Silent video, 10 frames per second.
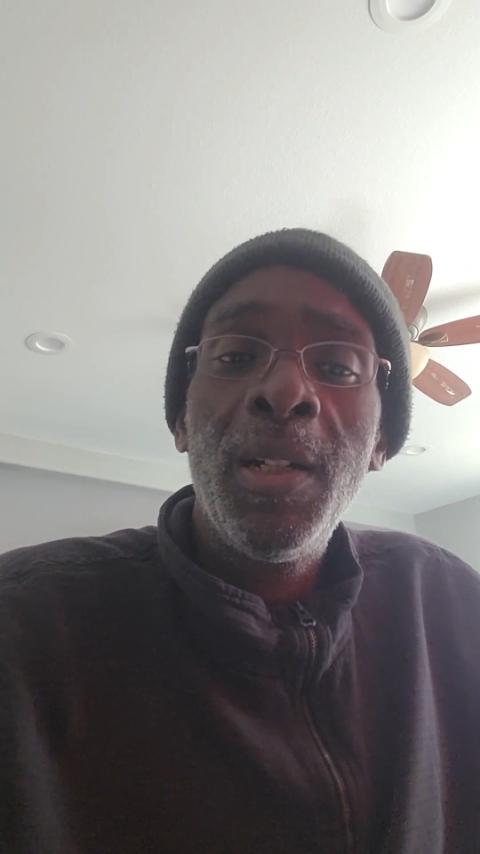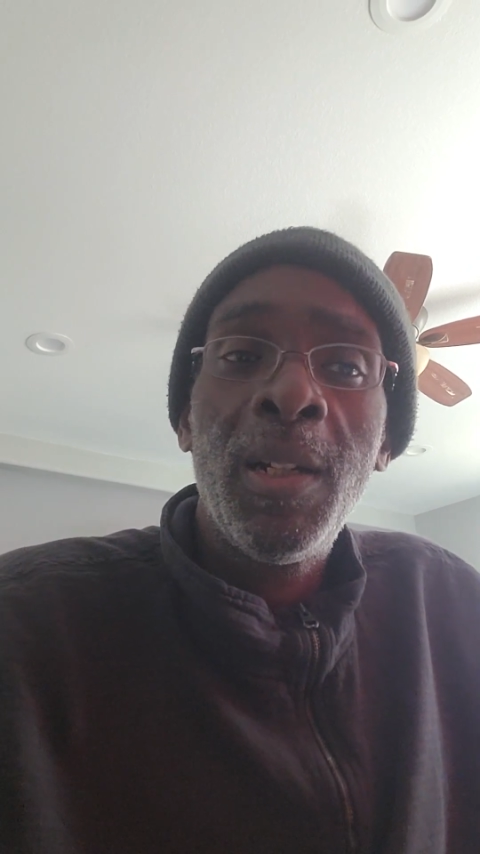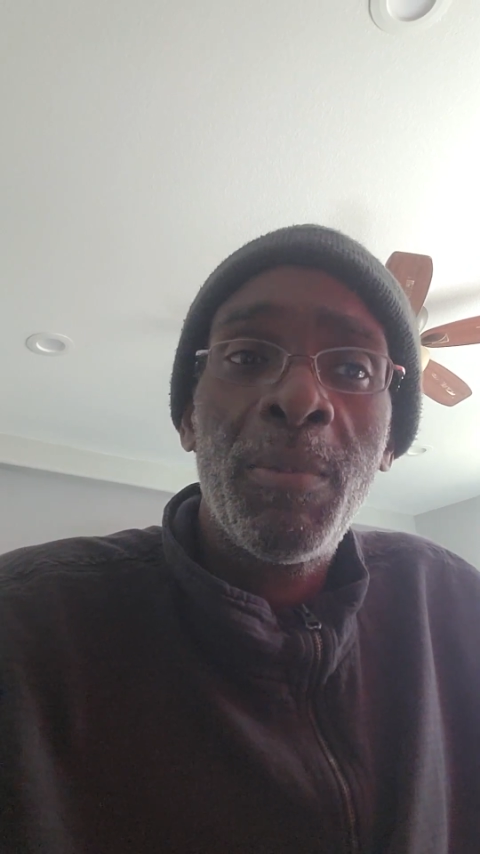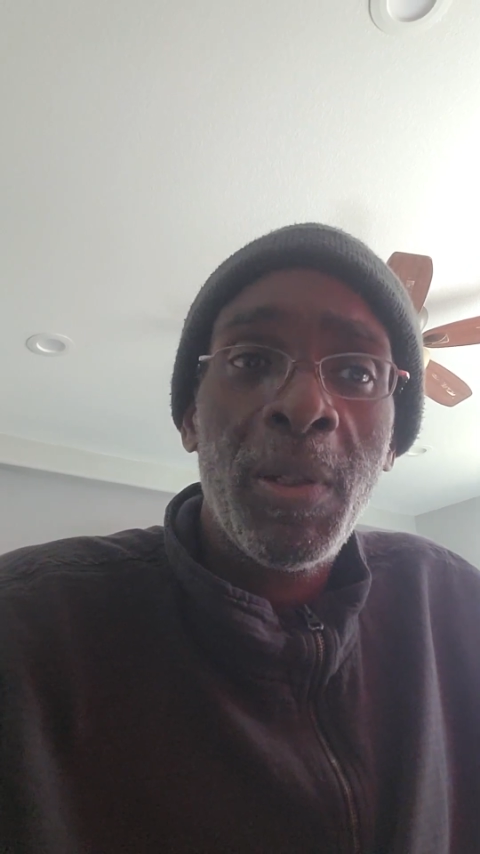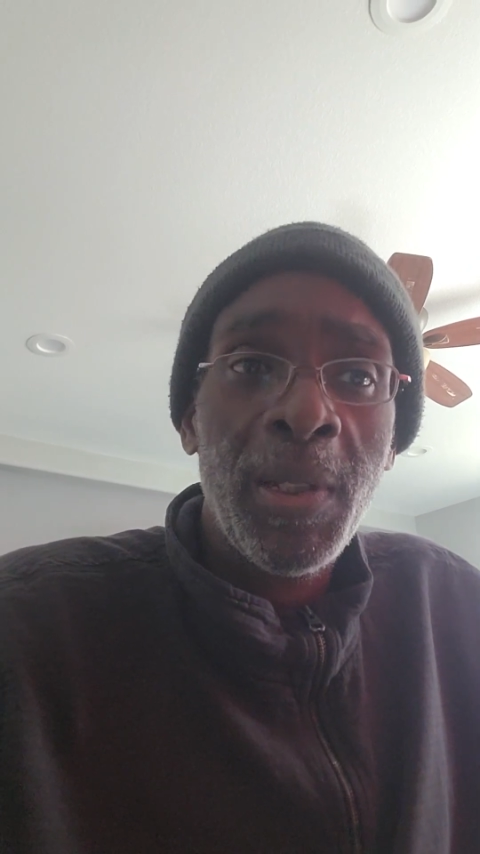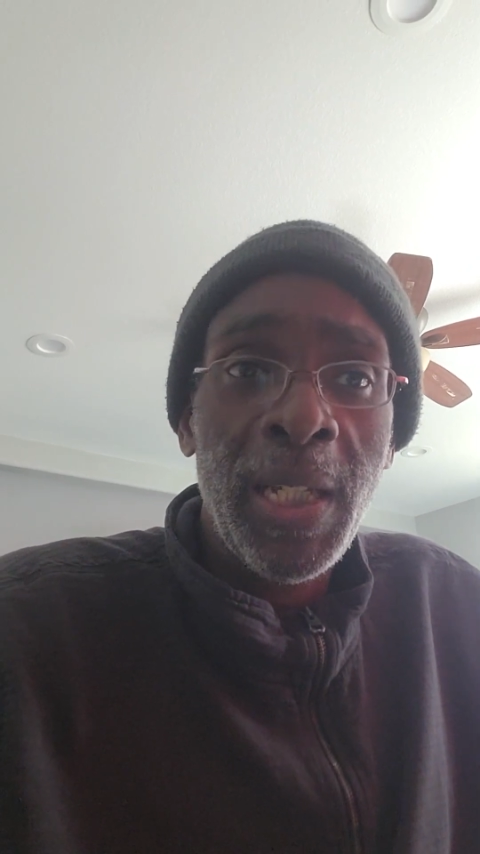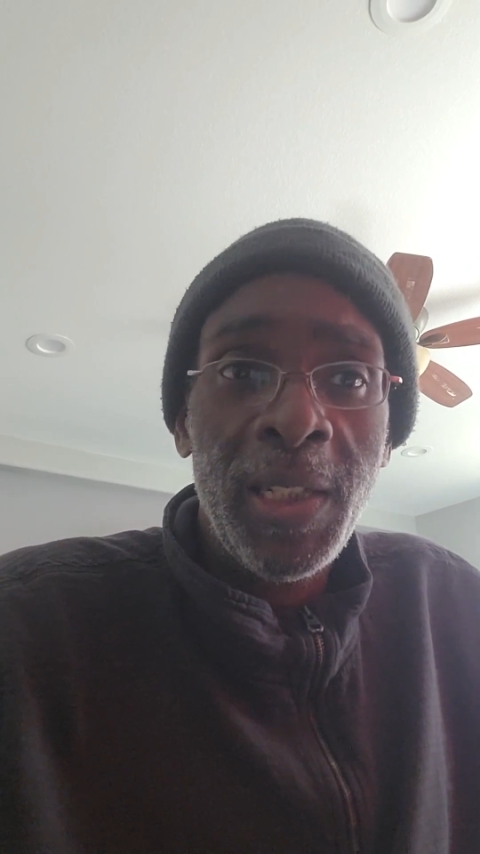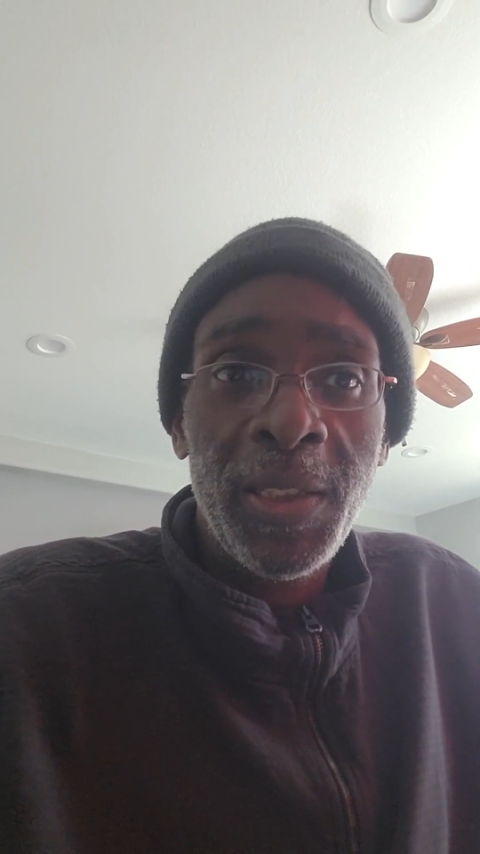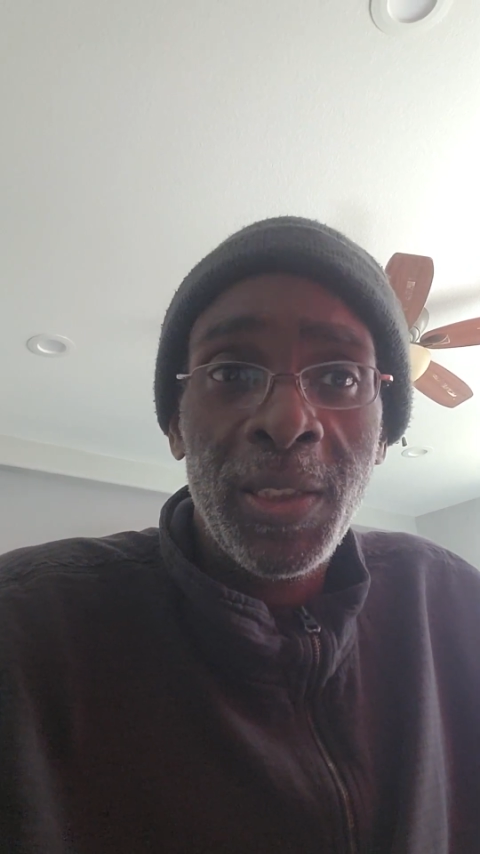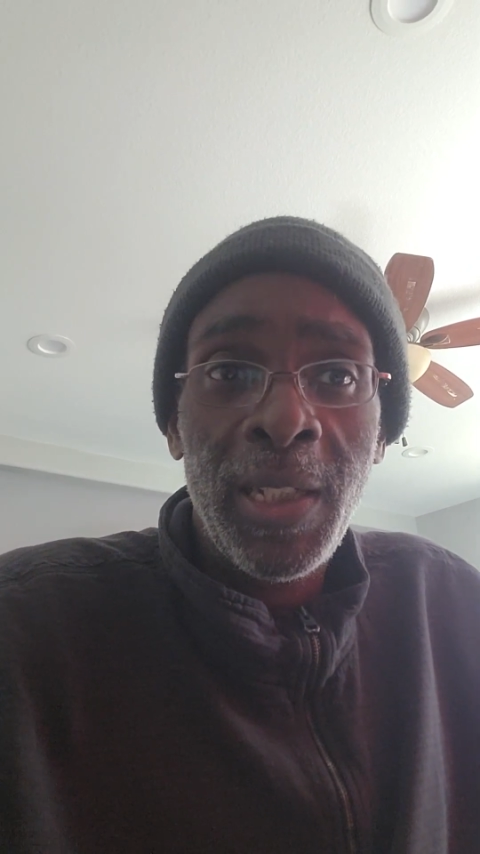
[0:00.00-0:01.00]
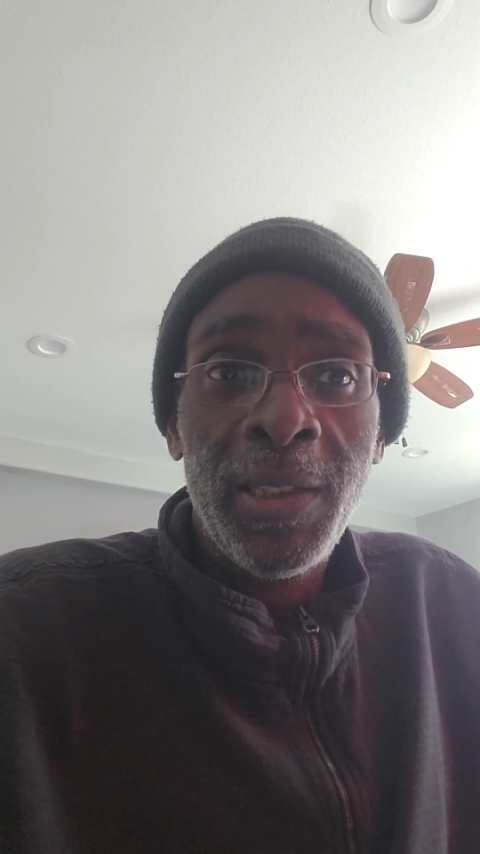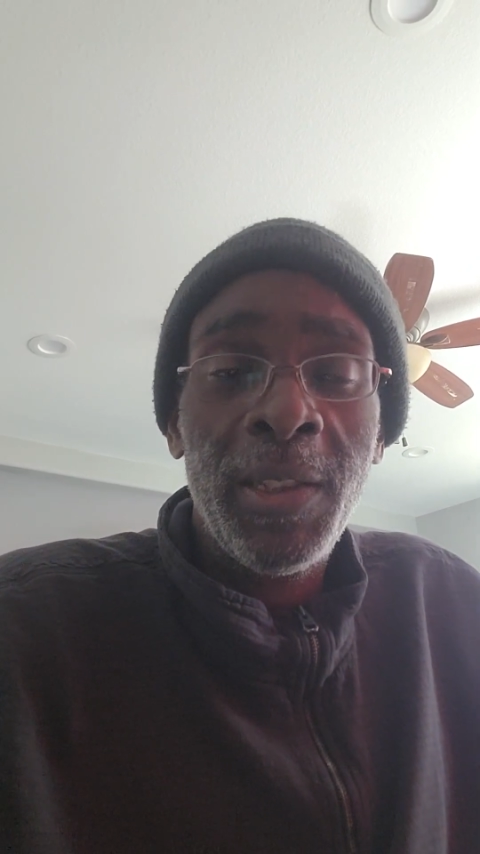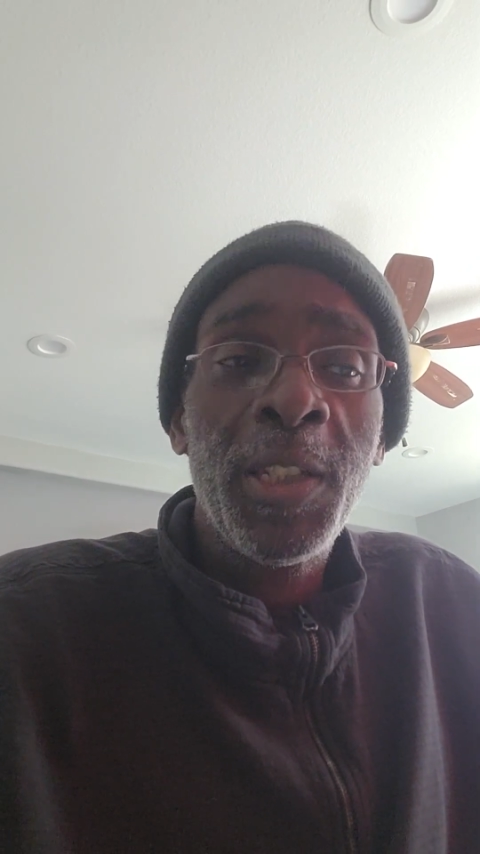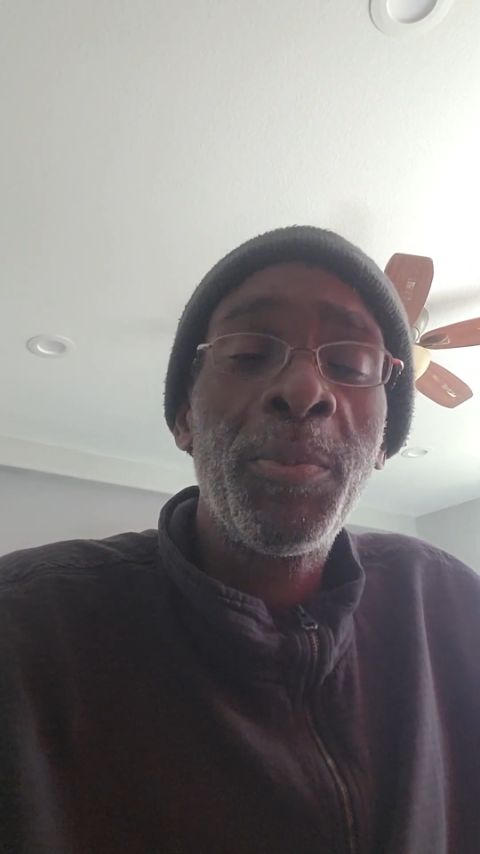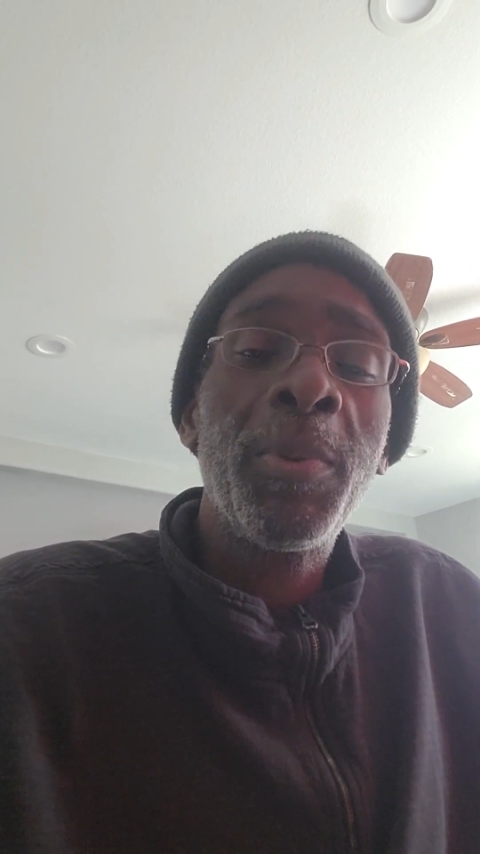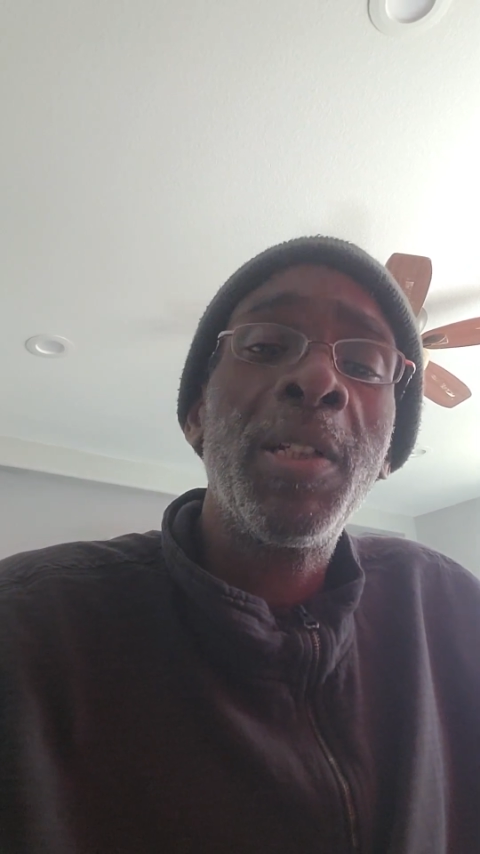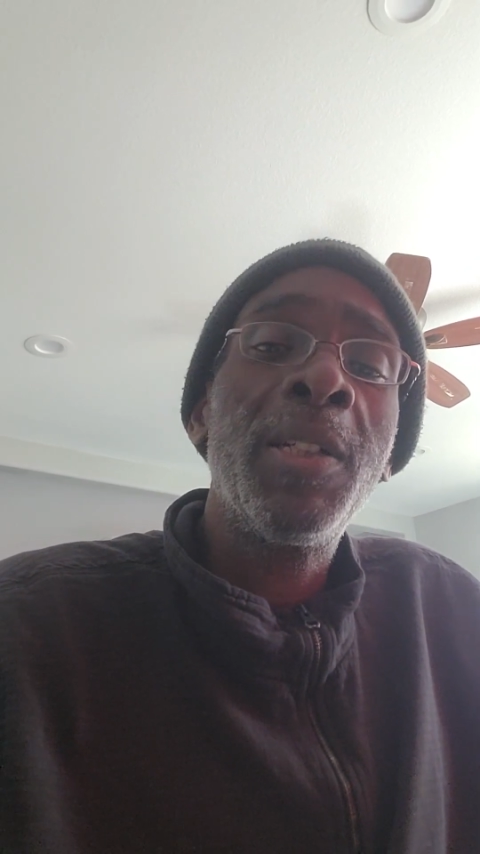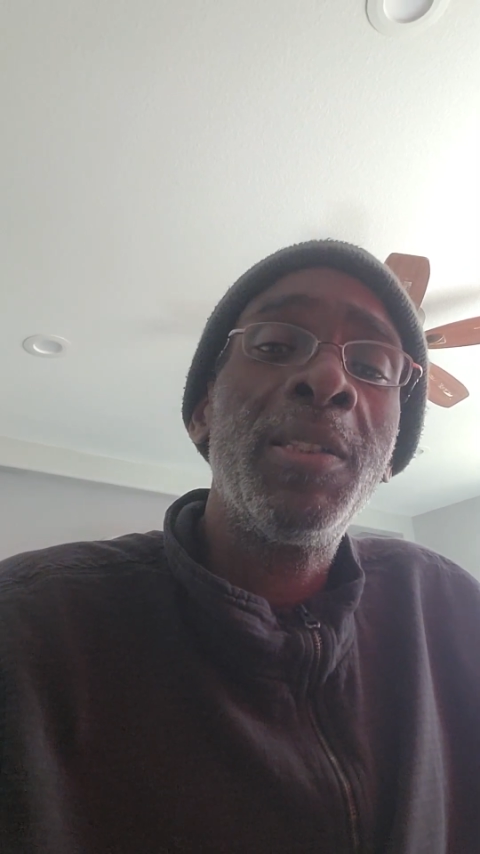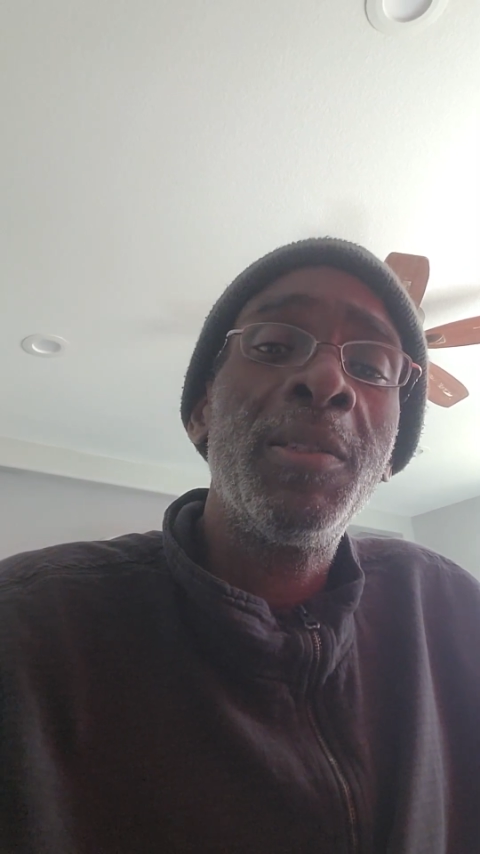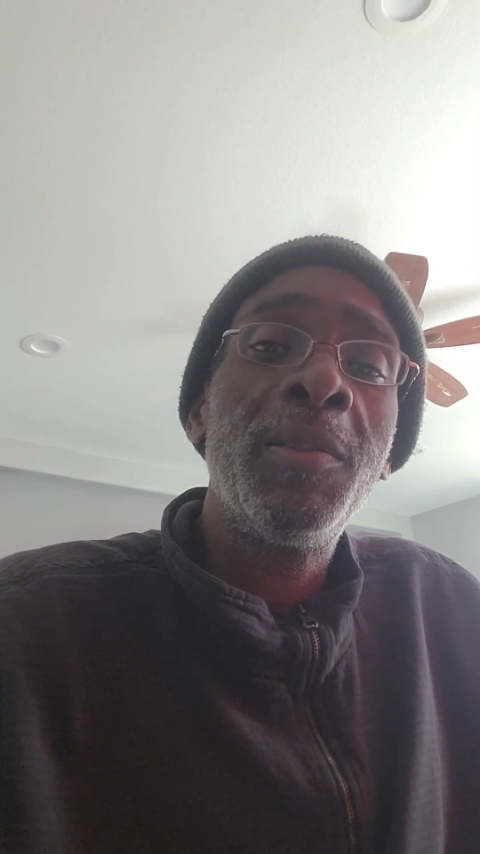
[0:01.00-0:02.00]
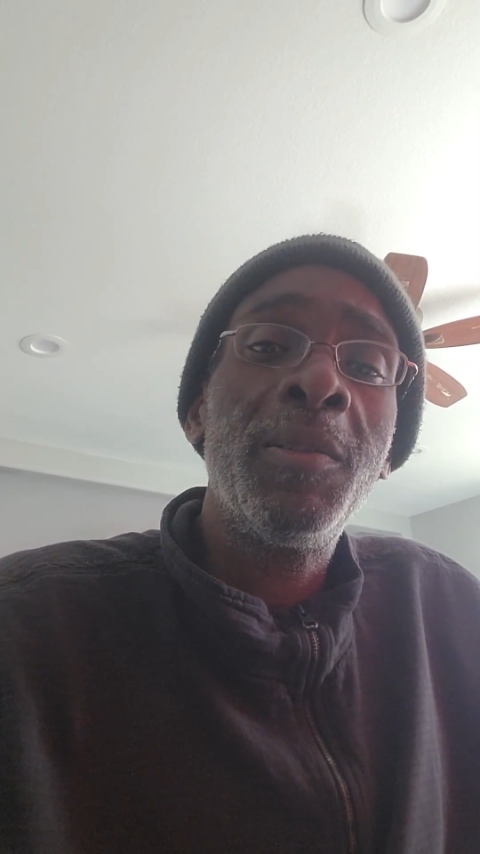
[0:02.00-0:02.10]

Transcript: about cases like this, because